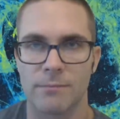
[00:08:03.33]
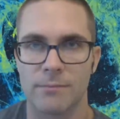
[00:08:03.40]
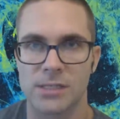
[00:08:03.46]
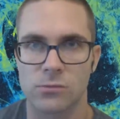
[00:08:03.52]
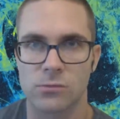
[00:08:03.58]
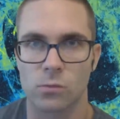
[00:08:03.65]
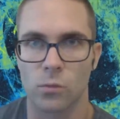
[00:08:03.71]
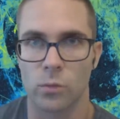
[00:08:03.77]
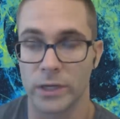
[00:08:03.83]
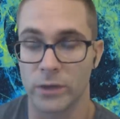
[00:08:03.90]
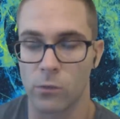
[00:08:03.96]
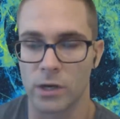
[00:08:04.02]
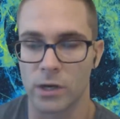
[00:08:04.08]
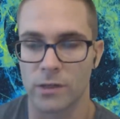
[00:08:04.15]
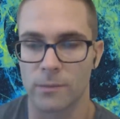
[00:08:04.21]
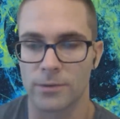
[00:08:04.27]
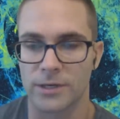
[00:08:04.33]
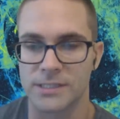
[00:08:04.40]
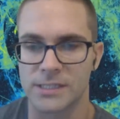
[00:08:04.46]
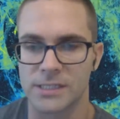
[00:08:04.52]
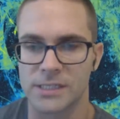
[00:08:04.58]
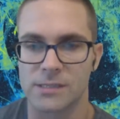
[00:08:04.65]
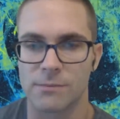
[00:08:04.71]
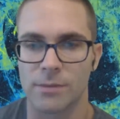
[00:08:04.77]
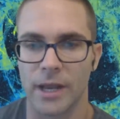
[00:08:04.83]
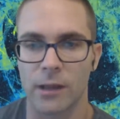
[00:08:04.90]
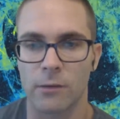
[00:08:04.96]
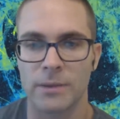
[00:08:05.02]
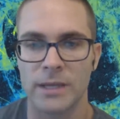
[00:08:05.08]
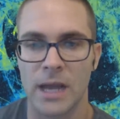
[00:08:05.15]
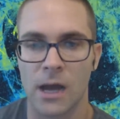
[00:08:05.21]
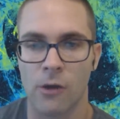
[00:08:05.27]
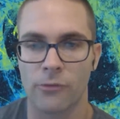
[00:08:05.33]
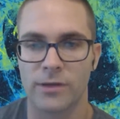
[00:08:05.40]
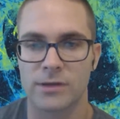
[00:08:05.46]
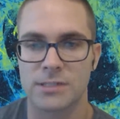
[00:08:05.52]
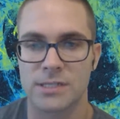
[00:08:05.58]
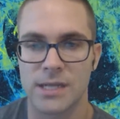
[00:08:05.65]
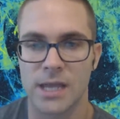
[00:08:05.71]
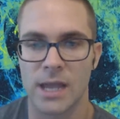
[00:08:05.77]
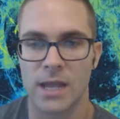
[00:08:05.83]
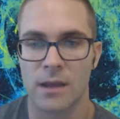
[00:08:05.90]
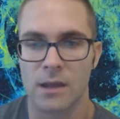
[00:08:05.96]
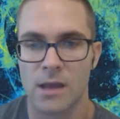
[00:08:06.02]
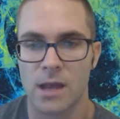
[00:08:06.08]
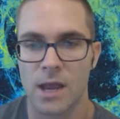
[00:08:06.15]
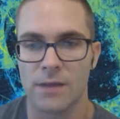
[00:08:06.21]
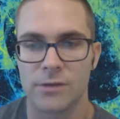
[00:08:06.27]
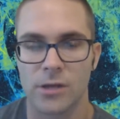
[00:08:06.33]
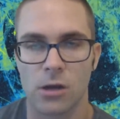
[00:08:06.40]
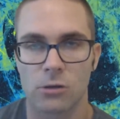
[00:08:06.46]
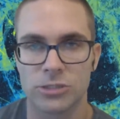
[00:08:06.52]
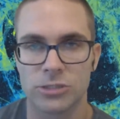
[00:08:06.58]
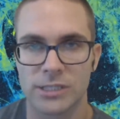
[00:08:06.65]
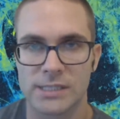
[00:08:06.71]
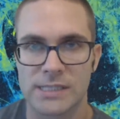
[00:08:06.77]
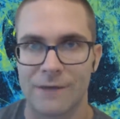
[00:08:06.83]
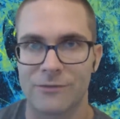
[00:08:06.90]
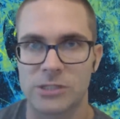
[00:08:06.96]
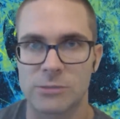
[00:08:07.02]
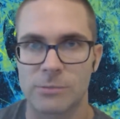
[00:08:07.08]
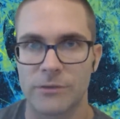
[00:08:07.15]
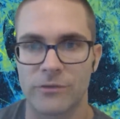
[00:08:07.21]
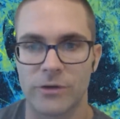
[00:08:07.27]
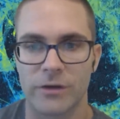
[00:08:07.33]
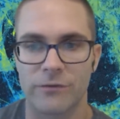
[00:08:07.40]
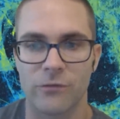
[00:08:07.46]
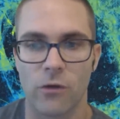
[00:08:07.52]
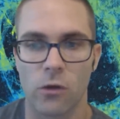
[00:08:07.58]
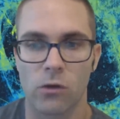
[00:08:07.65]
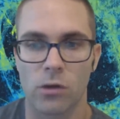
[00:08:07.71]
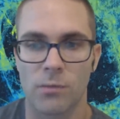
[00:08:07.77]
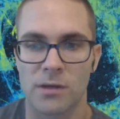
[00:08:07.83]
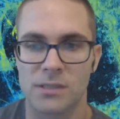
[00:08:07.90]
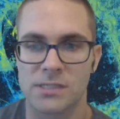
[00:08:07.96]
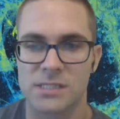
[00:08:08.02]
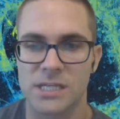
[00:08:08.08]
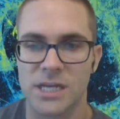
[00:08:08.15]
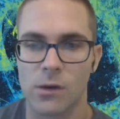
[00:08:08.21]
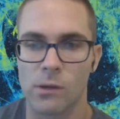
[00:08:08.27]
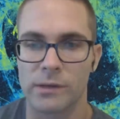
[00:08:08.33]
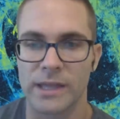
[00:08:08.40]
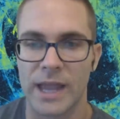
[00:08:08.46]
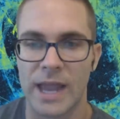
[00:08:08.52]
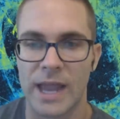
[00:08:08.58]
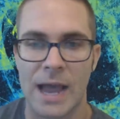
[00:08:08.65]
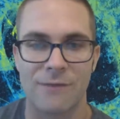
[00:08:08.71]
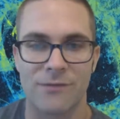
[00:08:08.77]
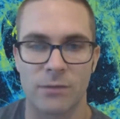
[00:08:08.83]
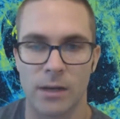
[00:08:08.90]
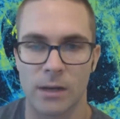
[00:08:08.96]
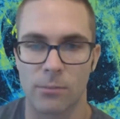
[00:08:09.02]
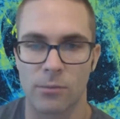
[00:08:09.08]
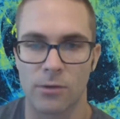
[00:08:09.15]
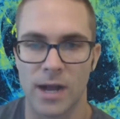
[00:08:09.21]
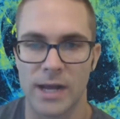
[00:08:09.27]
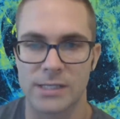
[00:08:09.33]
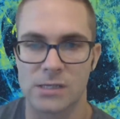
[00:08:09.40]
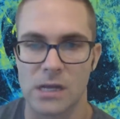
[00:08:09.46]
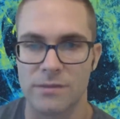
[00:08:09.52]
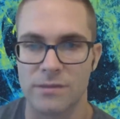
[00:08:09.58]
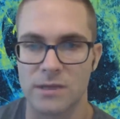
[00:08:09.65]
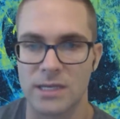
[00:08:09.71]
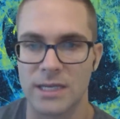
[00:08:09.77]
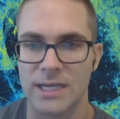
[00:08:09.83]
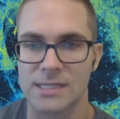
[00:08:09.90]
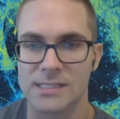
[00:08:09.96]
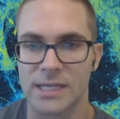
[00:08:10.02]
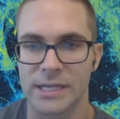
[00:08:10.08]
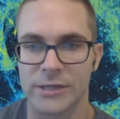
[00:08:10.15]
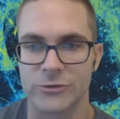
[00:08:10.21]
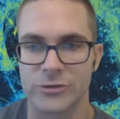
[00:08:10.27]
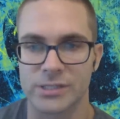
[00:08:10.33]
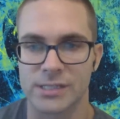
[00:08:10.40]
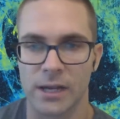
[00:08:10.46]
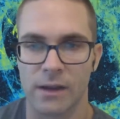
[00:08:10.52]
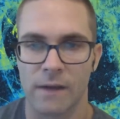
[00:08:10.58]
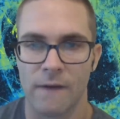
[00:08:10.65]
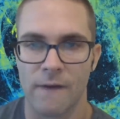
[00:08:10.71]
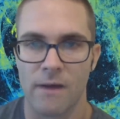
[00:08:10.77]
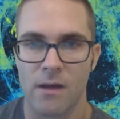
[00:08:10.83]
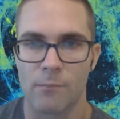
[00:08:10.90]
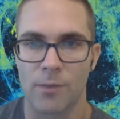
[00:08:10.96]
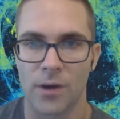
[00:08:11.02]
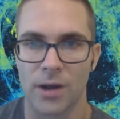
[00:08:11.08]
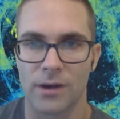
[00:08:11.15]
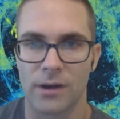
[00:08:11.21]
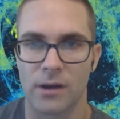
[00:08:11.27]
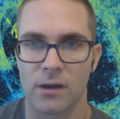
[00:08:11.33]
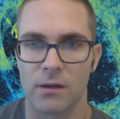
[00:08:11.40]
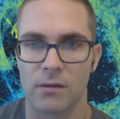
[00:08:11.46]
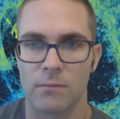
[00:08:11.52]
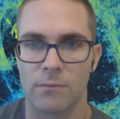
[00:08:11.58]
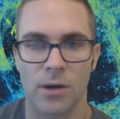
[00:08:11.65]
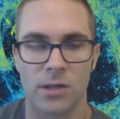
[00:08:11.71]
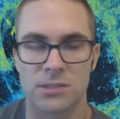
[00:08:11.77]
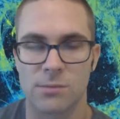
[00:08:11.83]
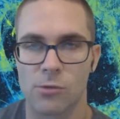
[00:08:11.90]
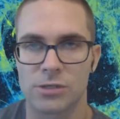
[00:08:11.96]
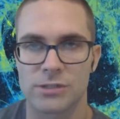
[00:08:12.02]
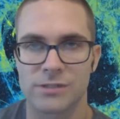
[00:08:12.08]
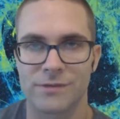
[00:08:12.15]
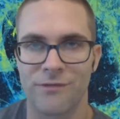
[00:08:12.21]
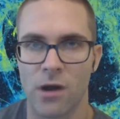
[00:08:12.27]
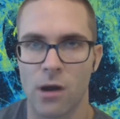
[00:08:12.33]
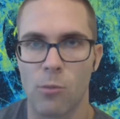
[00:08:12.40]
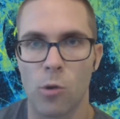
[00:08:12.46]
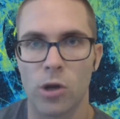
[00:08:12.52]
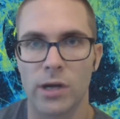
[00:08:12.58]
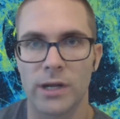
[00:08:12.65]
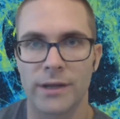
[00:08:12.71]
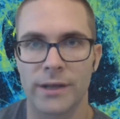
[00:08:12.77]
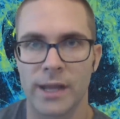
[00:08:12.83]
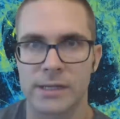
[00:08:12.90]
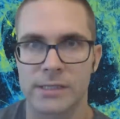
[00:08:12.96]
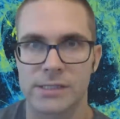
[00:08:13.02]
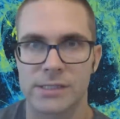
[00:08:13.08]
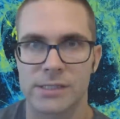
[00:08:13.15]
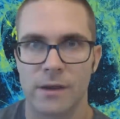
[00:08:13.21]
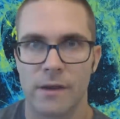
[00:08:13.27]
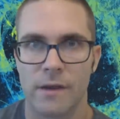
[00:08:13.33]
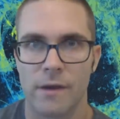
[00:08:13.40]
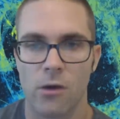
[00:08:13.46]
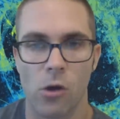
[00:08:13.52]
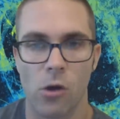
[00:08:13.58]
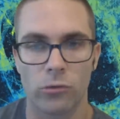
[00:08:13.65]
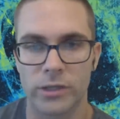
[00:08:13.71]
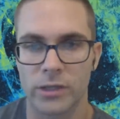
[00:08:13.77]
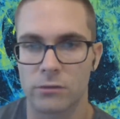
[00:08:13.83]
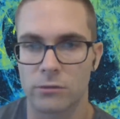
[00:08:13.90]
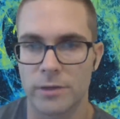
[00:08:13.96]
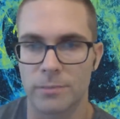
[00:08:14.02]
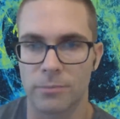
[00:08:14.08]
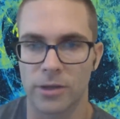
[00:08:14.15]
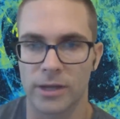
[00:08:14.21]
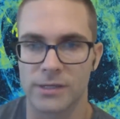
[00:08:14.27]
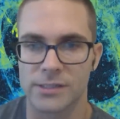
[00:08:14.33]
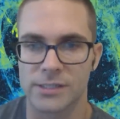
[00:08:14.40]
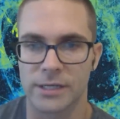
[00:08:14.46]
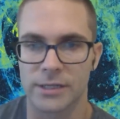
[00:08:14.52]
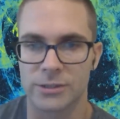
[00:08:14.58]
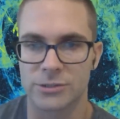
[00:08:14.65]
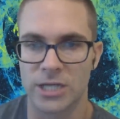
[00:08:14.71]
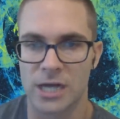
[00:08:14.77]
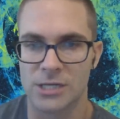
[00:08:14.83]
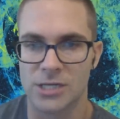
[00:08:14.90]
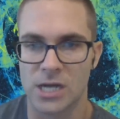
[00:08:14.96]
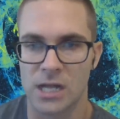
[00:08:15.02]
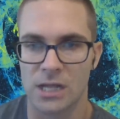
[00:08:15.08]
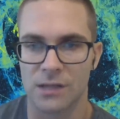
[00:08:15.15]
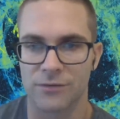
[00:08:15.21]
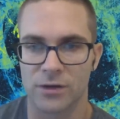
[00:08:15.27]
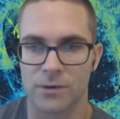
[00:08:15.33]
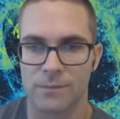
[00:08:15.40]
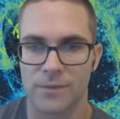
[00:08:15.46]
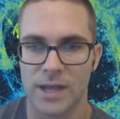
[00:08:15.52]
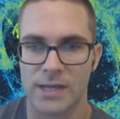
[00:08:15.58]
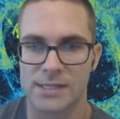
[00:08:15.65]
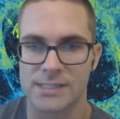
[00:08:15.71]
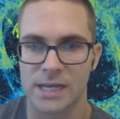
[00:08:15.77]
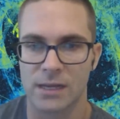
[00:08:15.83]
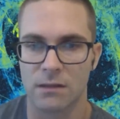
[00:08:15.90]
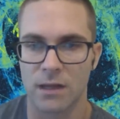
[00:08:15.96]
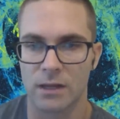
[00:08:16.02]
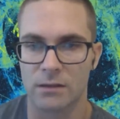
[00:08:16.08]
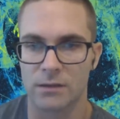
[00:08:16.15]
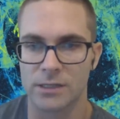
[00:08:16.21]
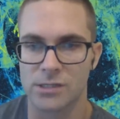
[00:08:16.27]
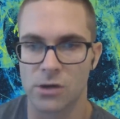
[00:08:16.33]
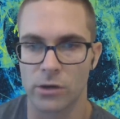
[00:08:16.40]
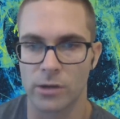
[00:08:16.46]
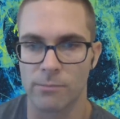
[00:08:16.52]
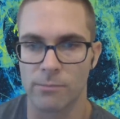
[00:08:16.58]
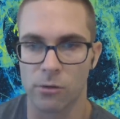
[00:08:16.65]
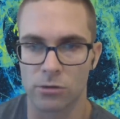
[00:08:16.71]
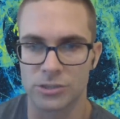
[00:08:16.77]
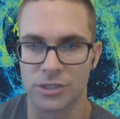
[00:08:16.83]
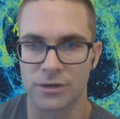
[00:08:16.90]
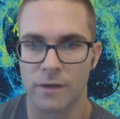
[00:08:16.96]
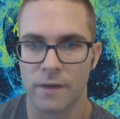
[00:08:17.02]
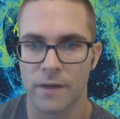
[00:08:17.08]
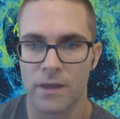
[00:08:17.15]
missed week one of the preseason, but he'll be out there today. And the coaching staff has been very vocal about seeing what they have in McBride. So I think he is interesting but Baltimore is far more condensed. Only three players here Josh Oliver, Isaiah Likely, Tony Poljan.